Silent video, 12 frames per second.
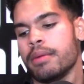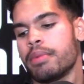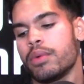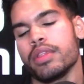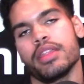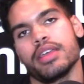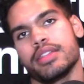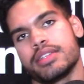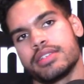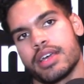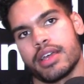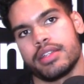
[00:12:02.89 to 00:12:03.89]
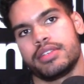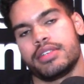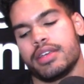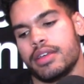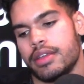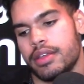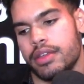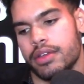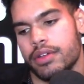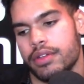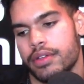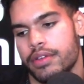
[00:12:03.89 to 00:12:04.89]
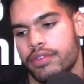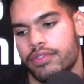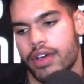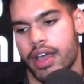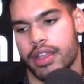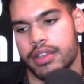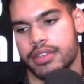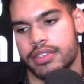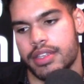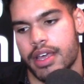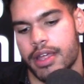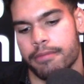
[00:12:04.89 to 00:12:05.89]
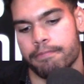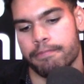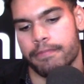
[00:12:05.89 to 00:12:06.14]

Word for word: But one thing in science you'll find is that